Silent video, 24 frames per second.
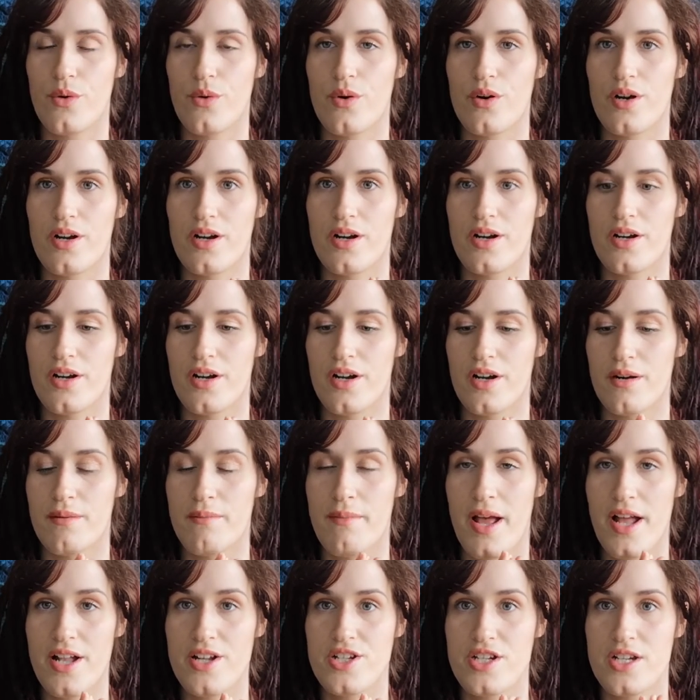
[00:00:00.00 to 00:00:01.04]
or your
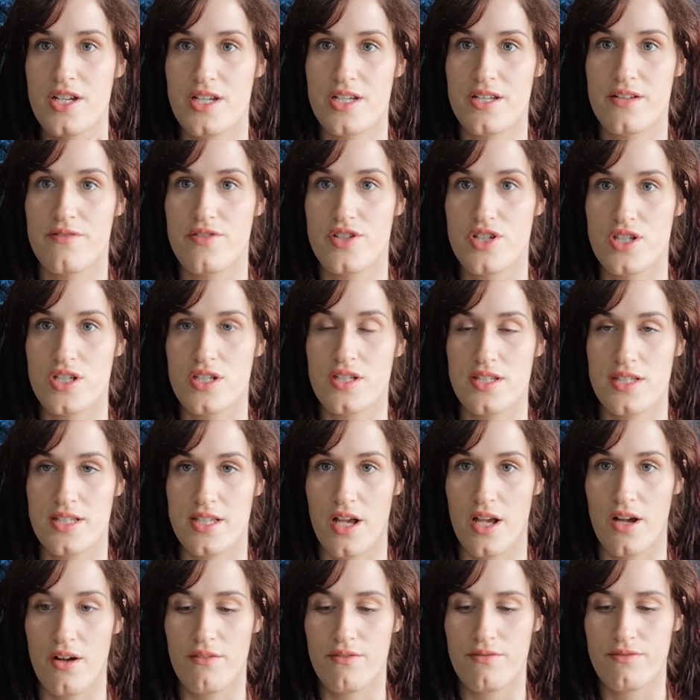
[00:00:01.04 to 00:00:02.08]
imaginative
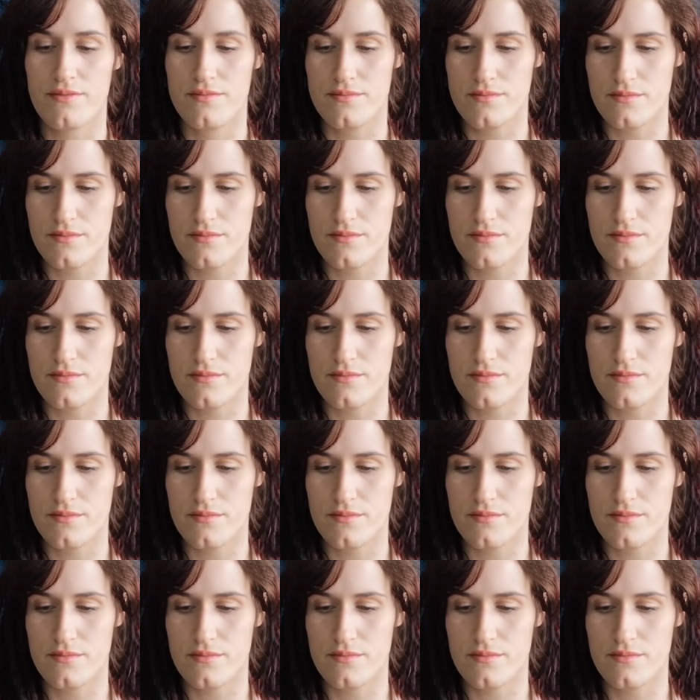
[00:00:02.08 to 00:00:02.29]
self,